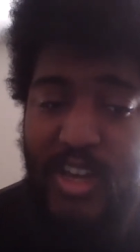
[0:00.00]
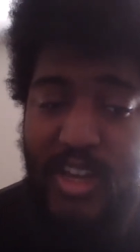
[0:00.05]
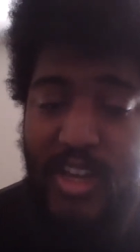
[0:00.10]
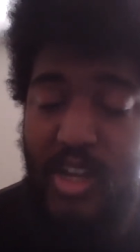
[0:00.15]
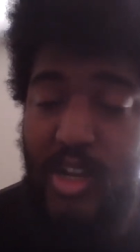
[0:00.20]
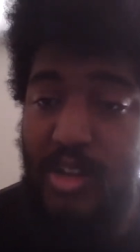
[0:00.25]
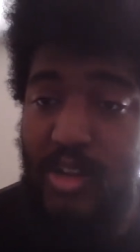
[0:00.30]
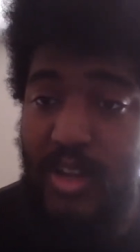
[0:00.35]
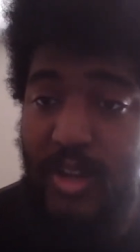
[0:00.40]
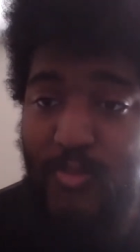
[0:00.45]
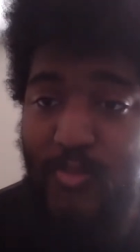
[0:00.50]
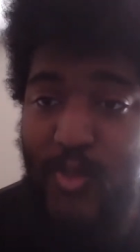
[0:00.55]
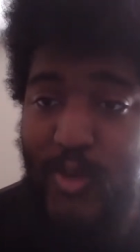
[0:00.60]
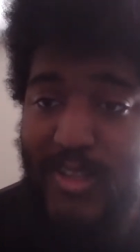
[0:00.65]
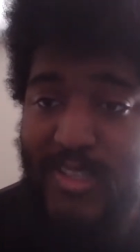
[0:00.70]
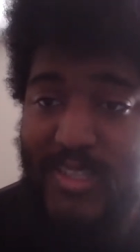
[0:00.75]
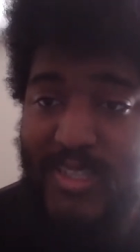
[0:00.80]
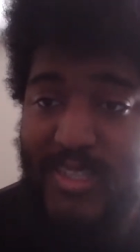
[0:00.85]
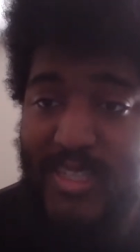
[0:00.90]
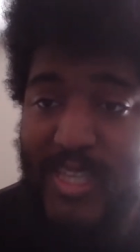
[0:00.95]
You know that
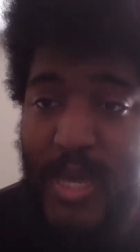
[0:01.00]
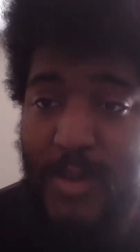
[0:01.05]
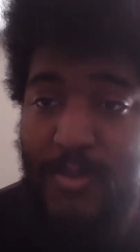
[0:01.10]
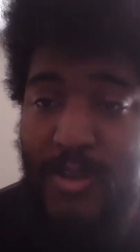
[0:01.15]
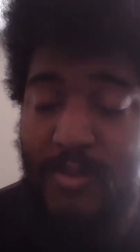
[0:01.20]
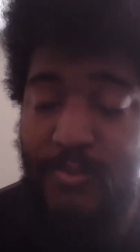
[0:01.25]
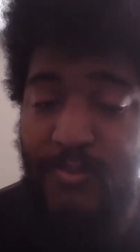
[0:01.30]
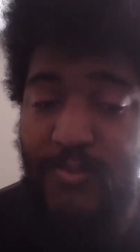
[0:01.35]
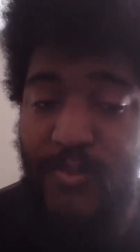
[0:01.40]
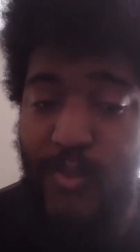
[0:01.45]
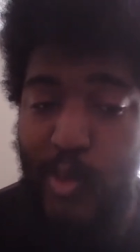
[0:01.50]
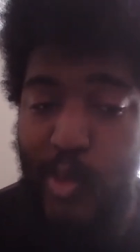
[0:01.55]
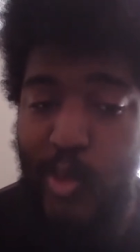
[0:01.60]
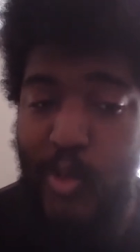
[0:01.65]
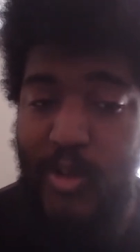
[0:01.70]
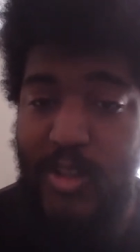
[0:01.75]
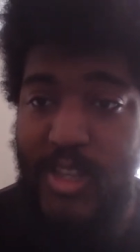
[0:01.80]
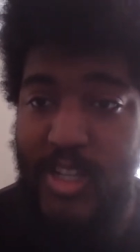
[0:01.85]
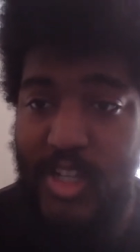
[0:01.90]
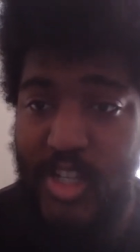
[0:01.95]
front seven
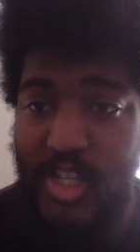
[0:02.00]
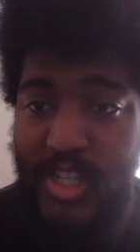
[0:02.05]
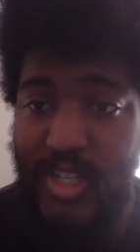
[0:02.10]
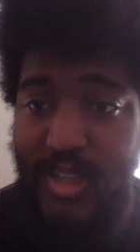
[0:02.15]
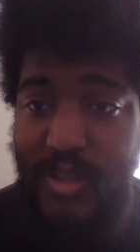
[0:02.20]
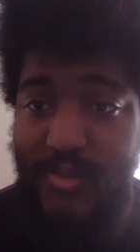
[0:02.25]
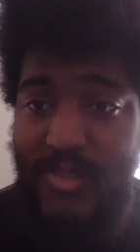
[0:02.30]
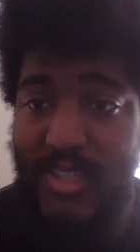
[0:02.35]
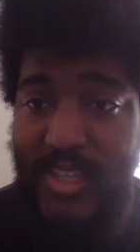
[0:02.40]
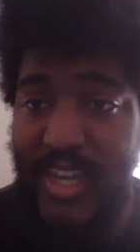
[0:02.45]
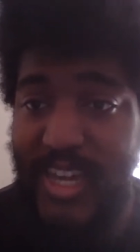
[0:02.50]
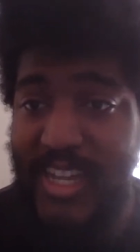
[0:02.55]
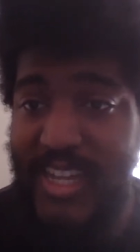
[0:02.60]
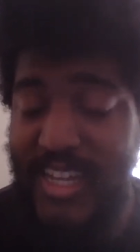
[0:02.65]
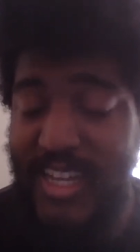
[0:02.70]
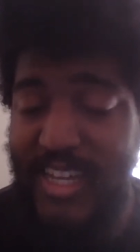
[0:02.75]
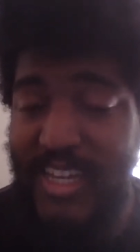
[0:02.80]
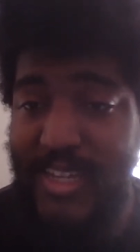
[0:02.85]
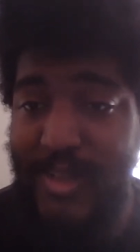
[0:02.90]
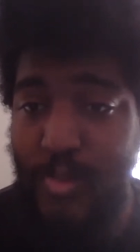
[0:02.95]
for the Chiefs. Can
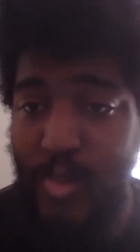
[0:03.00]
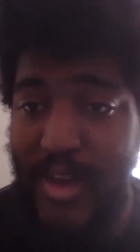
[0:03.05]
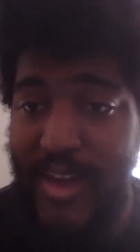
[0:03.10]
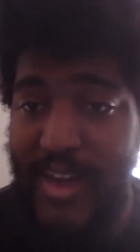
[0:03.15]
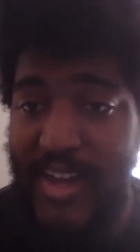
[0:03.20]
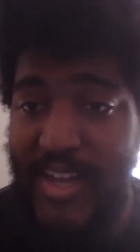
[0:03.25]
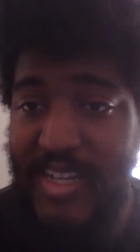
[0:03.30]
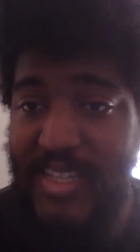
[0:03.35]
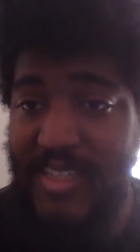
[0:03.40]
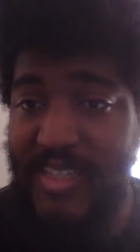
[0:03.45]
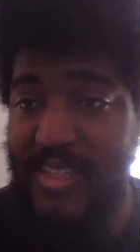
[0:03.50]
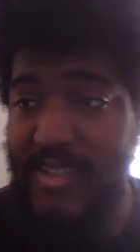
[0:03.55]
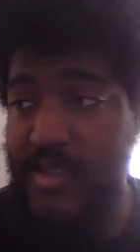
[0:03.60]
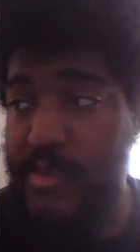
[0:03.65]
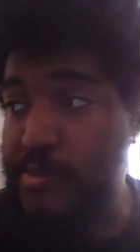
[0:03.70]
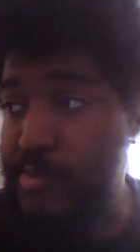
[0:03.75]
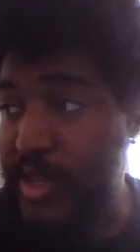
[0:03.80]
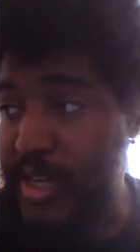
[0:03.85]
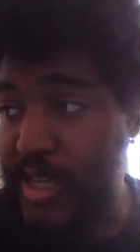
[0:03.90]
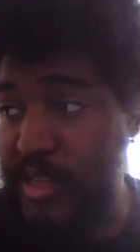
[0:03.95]
they get past the
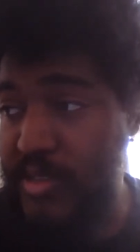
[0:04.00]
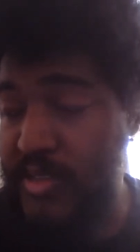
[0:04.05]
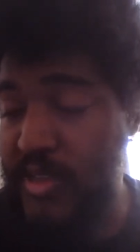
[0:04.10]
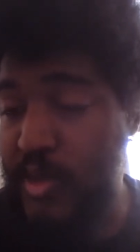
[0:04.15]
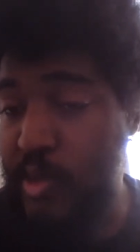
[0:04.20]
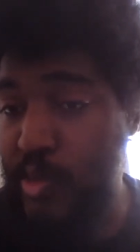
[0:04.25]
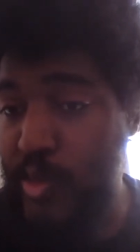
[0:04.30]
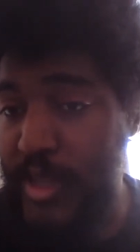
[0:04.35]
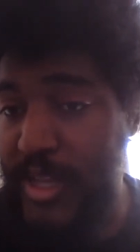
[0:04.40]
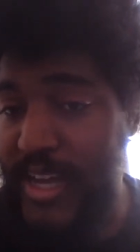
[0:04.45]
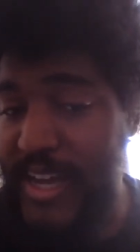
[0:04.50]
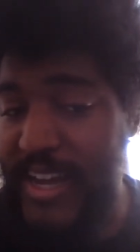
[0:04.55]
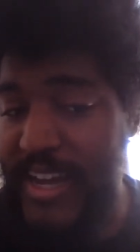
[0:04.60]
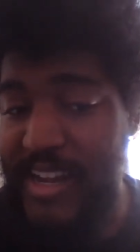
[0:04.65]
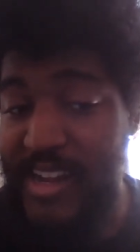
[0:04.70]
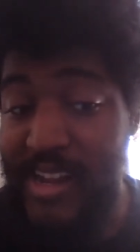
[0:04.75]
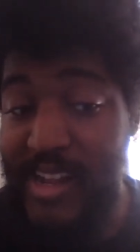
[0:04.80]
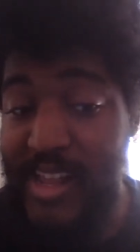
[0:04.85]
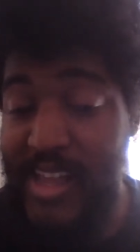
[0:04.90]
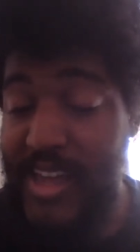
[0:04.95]
Bengals O
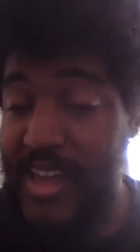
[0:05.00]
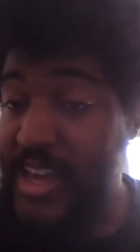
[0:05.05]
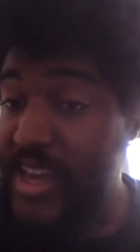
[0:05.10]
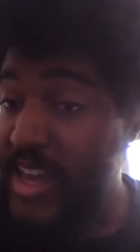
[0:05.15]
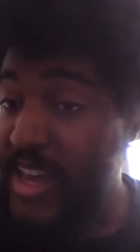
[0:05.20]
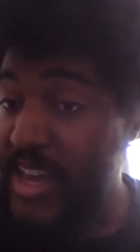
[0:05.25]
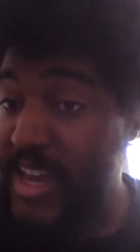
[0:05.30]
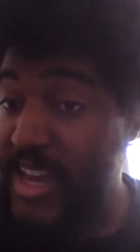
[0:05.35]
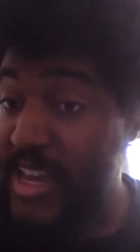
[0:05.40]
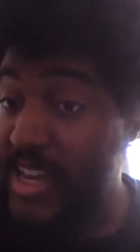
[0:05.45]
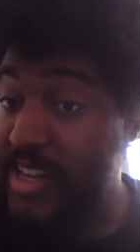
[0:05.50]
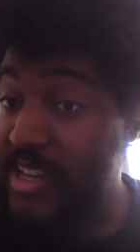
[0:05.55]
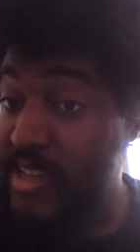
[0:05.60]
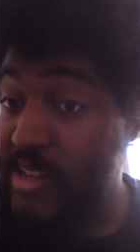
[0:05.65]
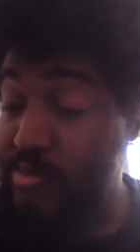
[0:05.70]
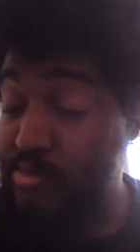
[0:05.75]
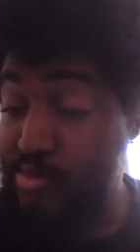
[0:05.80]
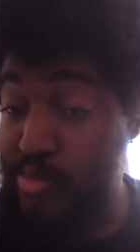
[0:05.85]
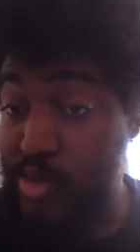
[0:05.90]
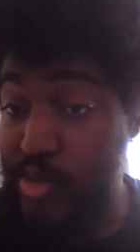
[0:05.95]
line and
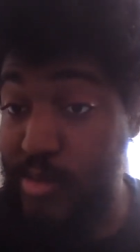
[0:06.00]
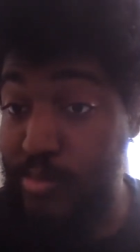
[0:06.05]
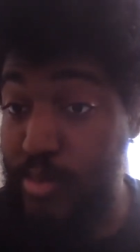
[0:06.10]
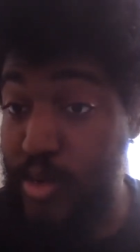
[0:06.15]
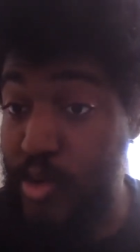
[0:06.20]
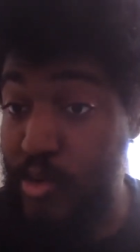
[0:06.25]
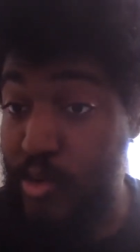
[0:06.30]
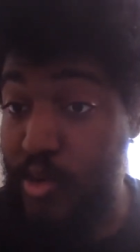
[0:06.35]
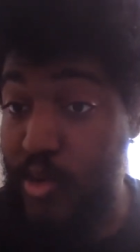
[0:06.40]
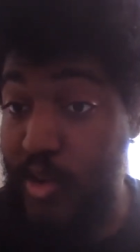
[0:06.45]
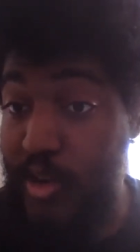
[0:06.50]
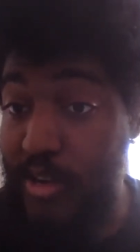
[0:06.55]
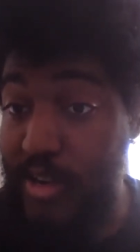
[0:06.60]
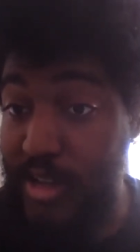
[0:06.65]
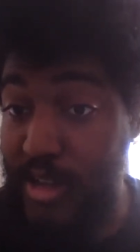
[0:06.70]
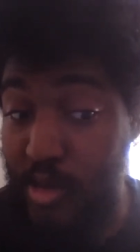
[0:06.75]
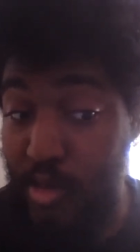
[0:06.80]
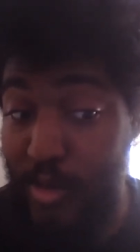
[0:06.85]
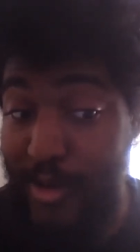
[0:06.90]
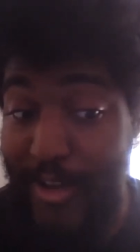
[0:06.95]
put Burrow on
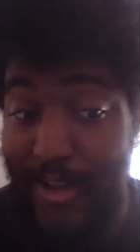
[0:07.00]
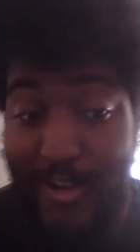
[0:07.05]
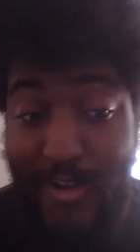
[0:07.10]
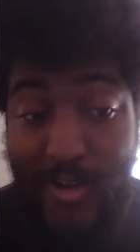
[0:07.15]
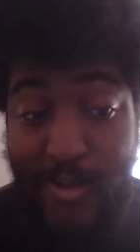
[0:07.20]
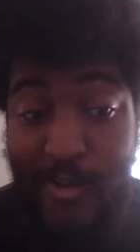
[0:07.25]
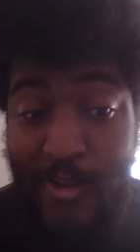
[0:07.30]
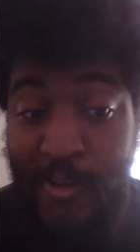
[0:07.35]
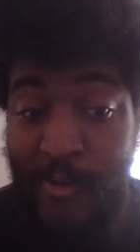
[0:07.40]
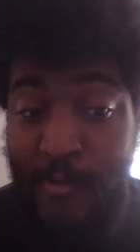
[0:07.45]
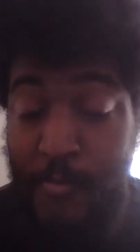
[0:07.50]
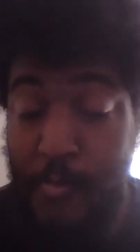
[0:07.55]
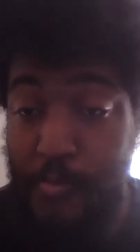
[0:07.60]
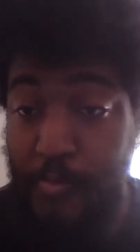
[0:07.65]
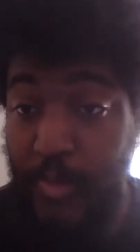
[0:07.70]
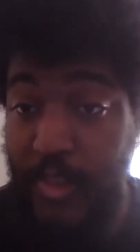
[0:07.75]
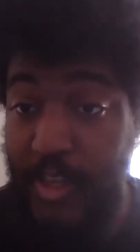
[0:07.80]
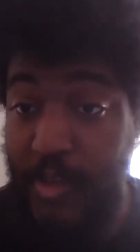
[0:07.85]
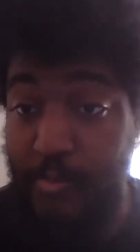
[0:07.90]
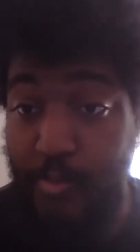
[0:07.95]
the ground?
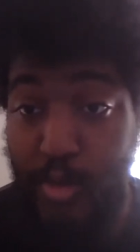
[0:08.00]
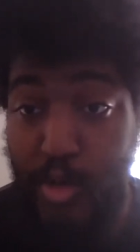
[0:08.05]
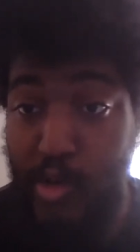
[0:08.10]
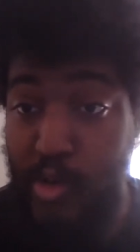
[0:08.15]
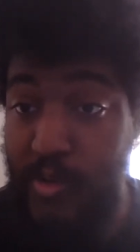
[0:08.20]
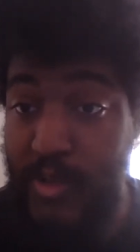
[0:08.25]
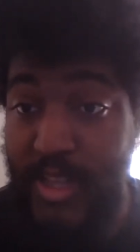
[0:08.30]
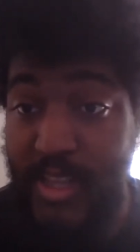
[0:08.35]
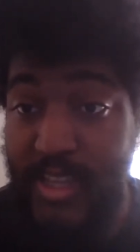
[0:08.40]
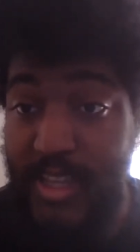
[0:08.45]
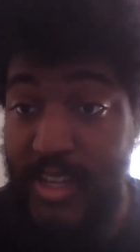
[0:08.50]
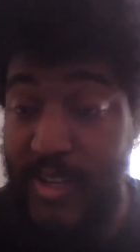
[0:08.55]
If Burrow can get